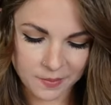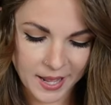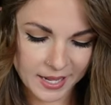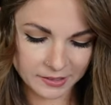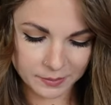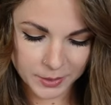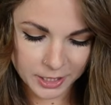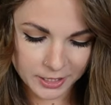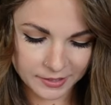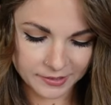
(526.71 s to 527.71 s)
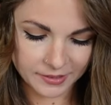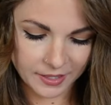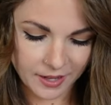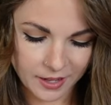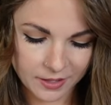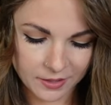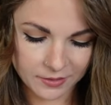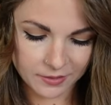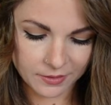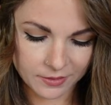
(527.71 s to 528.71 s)
Maas books. Uh,
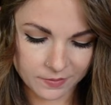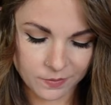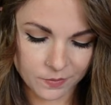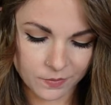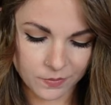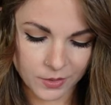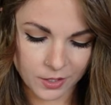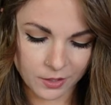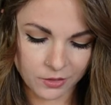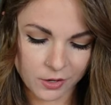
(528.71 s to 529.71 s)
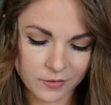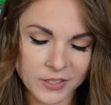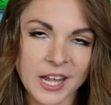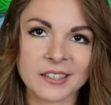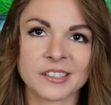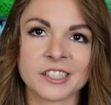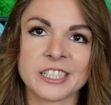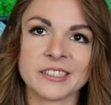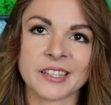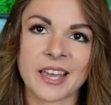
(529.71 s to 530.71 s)
the Throne of Glass
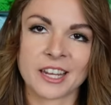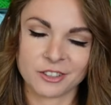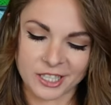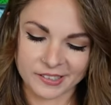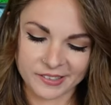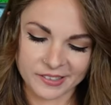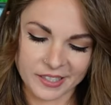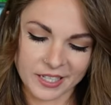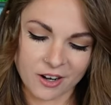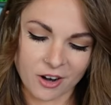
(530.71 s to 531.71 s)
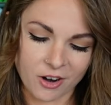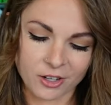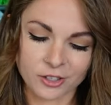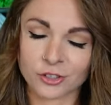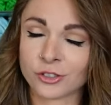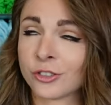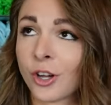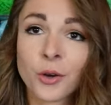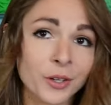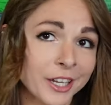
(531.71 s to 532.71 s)
series and Crescent City are
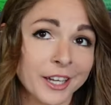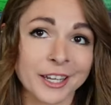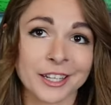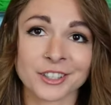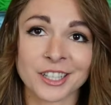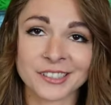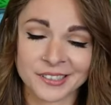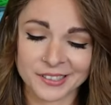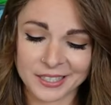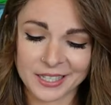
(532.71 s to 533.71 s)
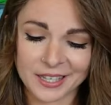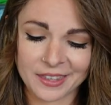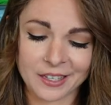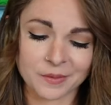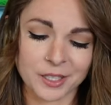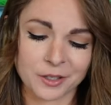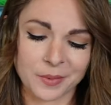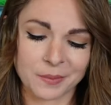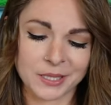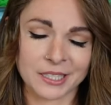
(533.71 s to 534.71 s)
so good. Crescent City, I think, comes out
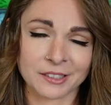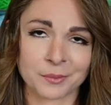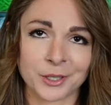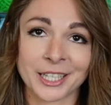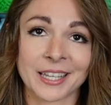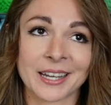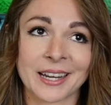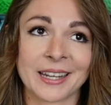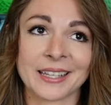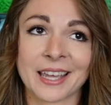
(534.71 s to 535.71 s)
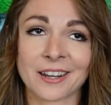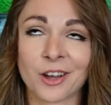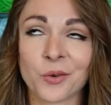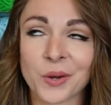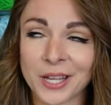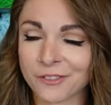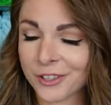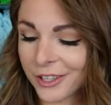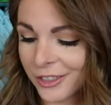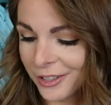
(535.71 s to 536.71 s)
maybe next spring, and I cannot wait for
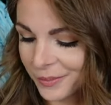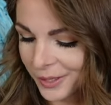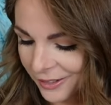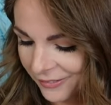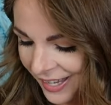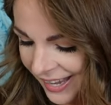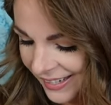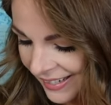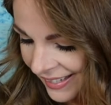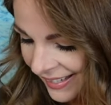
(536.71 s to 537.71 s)
the third book of that.